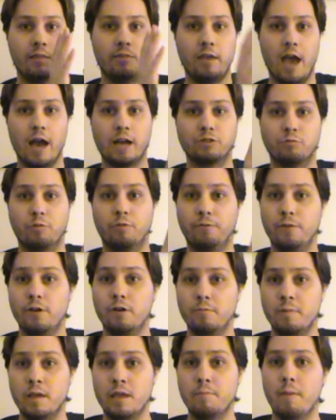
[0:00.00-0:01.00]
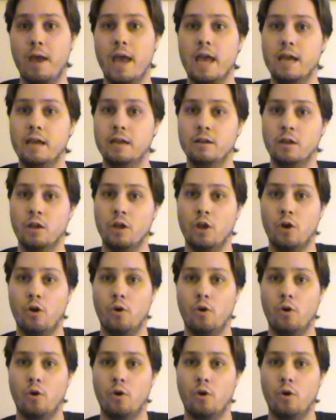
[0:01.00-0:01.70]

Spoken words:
the actual film he made